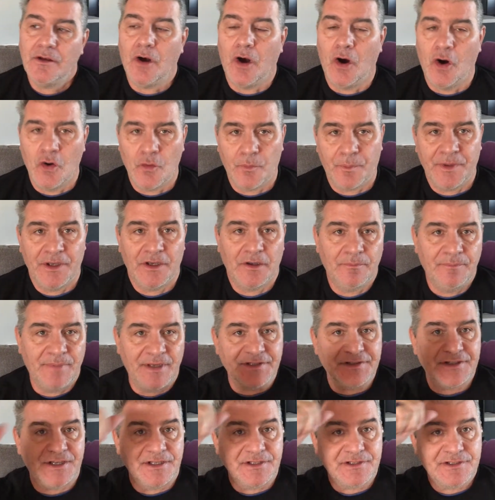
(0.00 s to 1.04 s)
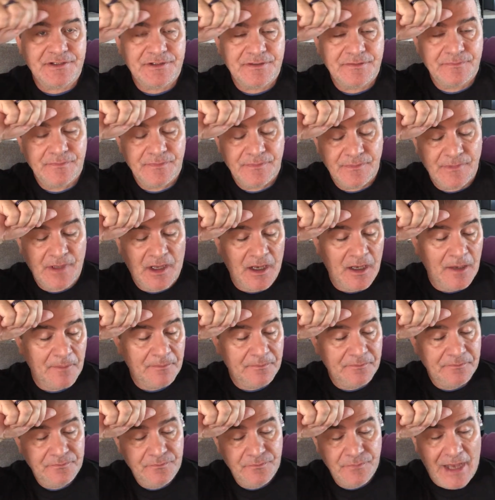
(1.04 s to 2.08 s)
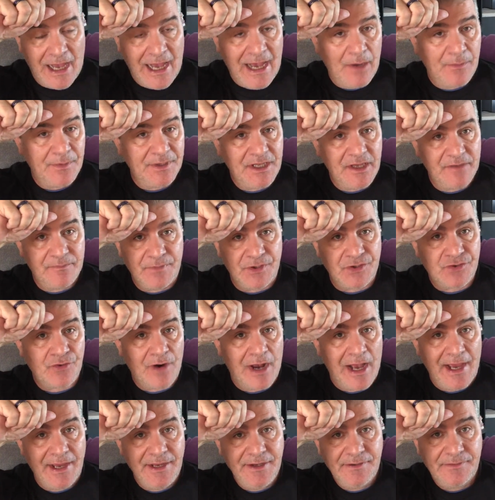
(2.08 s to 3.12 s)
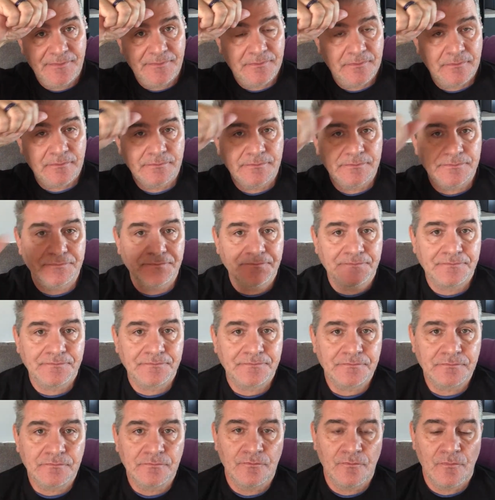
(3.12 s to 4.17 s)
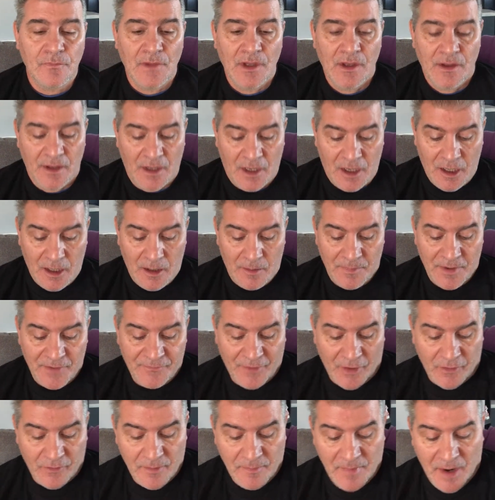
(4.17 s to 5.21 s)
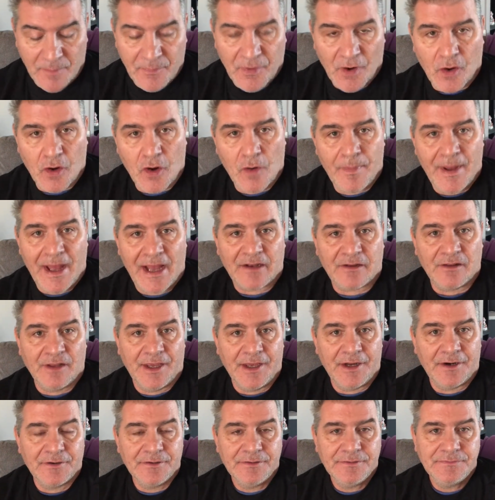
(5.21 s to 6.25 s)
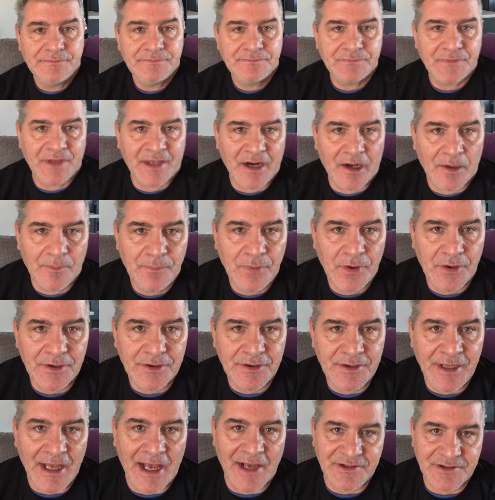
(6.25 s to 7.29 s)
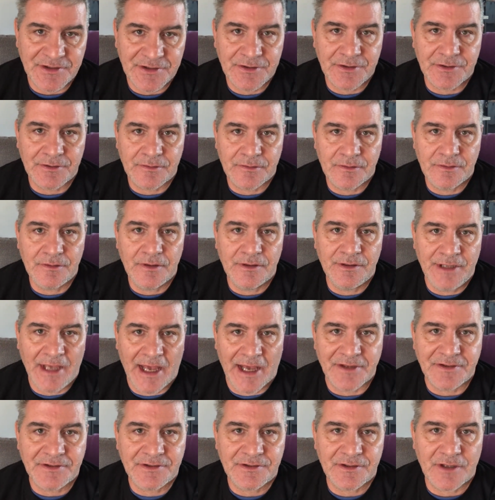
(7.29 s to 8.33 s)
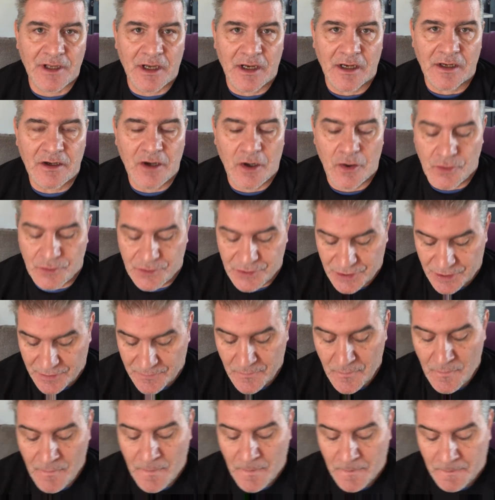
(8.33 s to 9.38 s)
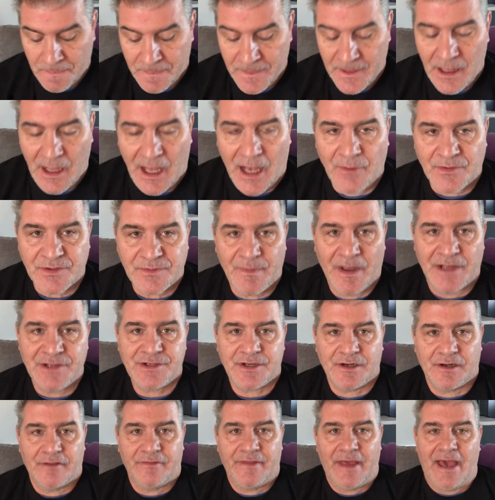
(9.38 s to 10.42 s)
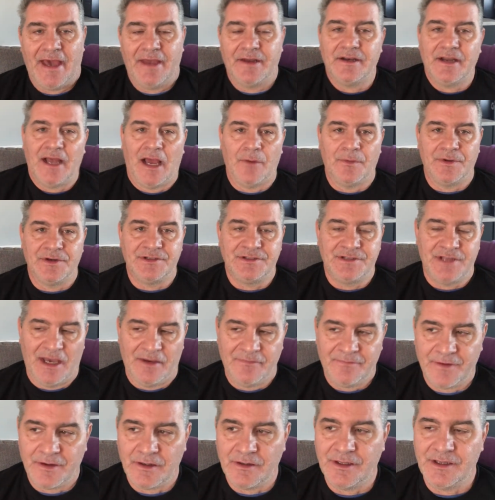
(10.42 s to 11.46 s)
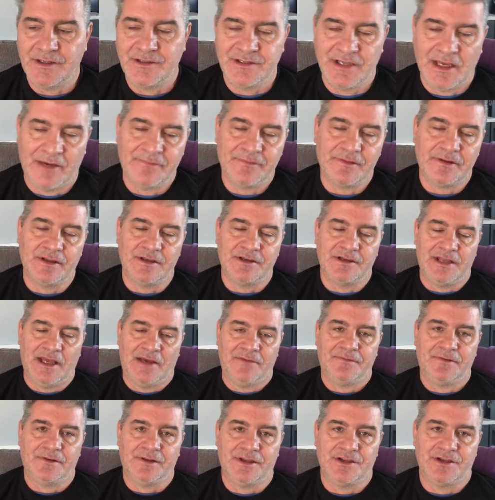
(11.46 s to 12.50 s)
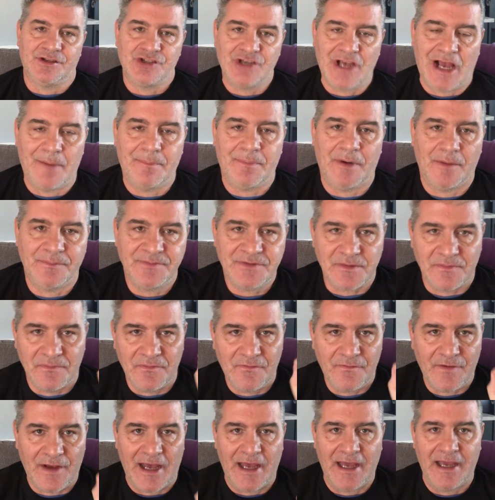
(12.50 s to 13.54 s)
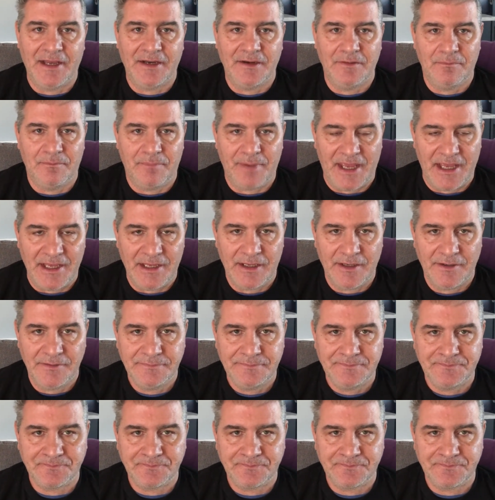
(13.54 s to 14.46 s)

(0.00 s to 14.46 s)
oatmeal biscuits. I would give them a try. If I remember, I'll go back later and I'll put, yes, yes, coach. I was mentioning that I would definitely, definitely, definitely chop up some fine bacon